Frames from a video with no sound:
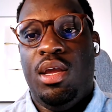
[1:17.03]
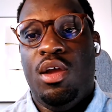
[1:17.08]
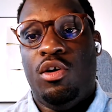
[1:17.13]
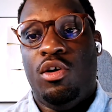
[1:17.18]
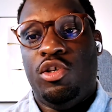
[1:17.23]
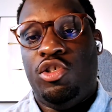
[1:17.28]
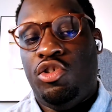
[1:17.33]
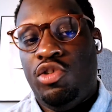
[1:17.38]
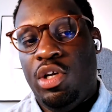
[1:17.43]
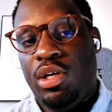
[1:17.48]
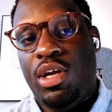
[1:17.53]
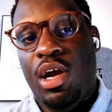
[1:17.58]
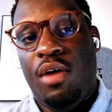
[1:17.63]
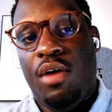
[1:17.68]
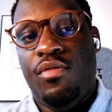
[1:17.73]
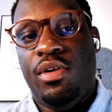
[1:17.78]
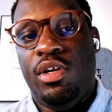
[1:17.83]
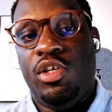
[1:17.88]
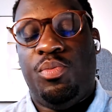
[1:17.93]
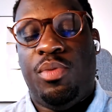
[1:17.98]
you know, a strict
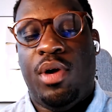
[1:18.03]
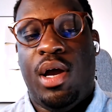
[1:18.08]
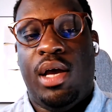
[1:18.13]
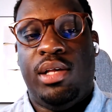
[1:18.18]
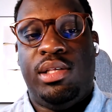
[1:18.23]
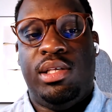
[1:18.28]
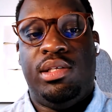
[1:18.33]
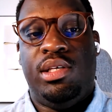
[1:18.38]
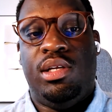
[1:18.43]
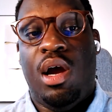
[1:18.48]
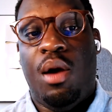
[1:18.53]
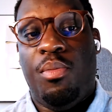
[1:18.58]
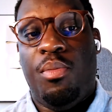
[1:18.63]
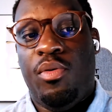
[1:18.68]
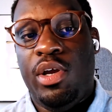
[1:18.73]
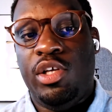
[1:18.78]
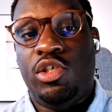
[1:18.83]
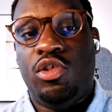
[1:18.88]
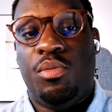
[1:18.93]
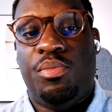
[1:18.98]
governance process and
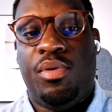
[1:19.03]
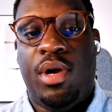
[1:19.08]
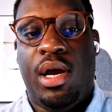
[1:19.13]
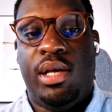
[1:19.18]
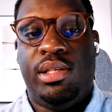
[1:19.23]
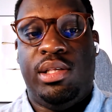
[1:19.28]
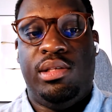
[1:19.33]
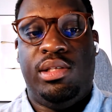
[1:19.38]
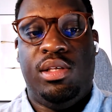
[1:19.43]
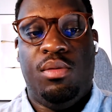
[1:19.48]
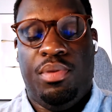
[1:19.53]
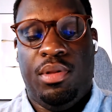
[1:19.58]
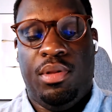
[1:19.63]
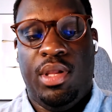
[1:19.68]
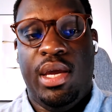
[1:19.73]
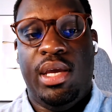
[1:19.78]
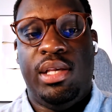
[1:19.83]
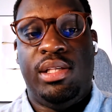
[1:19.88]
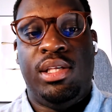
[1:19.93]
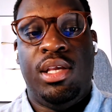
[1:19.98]
operational process in
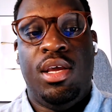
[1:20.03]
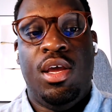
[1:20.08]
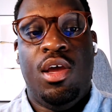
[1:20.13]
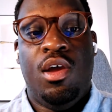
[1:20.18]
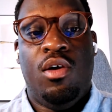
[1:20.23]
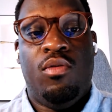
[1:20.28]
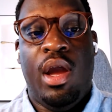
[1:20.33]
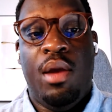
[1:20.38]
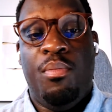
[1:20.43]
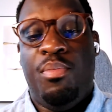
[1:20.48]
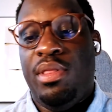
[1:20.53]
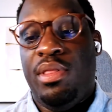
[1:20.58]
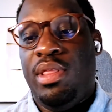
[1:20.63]
place, right?